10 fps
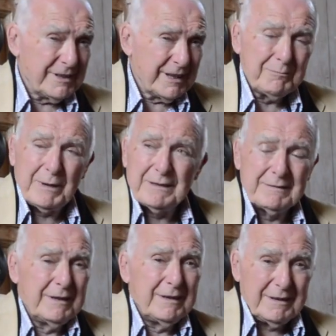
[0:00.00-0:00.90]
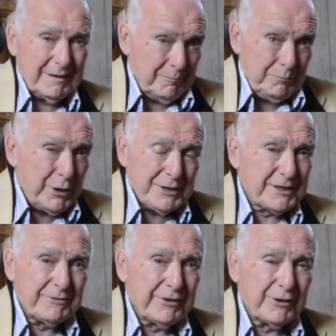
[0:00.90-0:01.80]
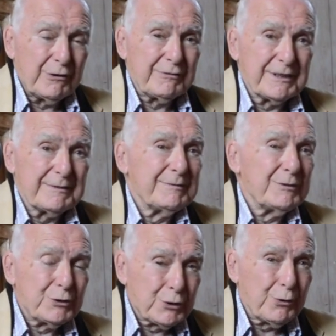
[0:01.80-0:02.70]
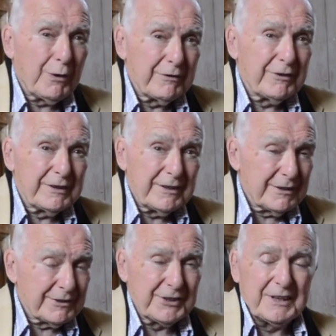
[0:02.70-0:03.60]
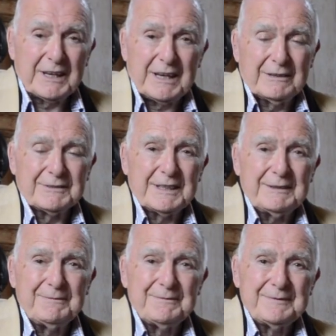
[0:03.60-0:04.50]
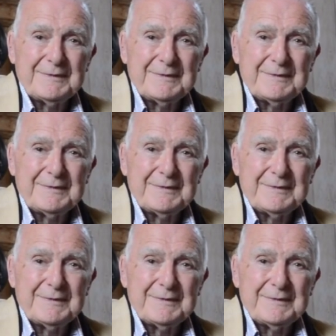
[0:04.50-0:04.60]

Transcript: They'd been present for over 200 years in the county.